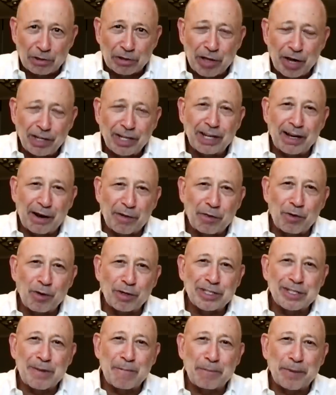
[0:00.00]
lucky I thought
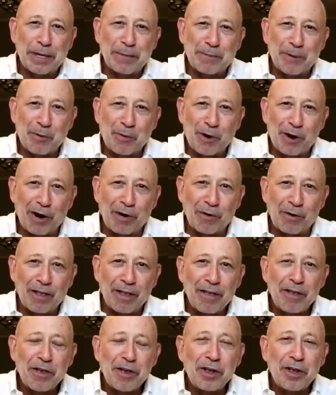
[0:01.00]
some people were
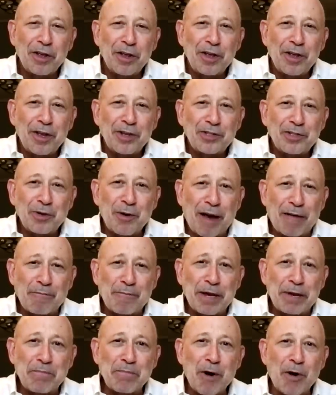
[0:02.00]
to have
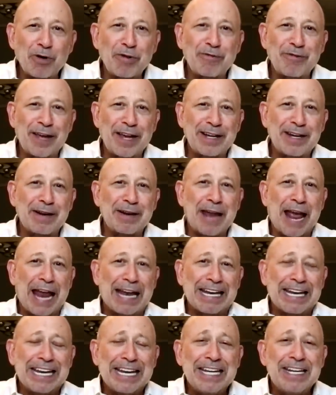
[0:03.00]
been motivated
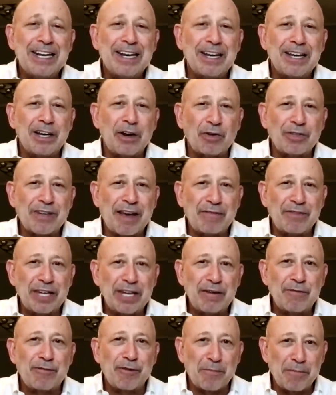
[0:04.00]
and need, you know, to have
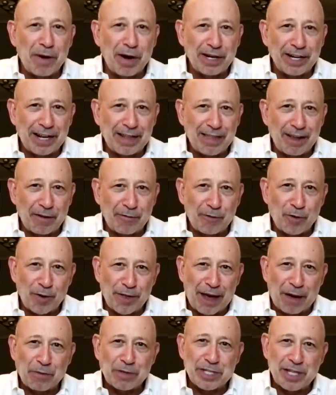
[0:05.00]
need for money and therefore
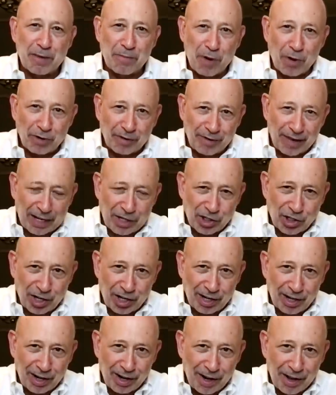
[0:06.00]
that was their motivation.
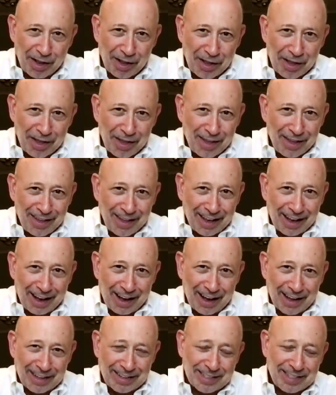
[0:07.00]

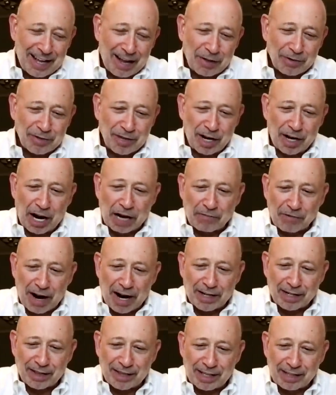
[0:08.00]
It sounds an
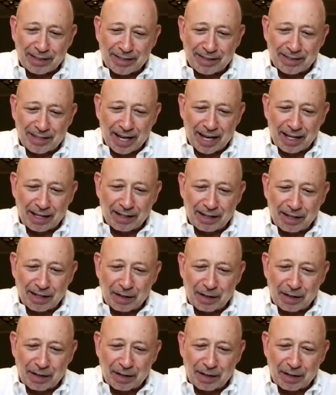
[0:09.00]
ironic thing to say, and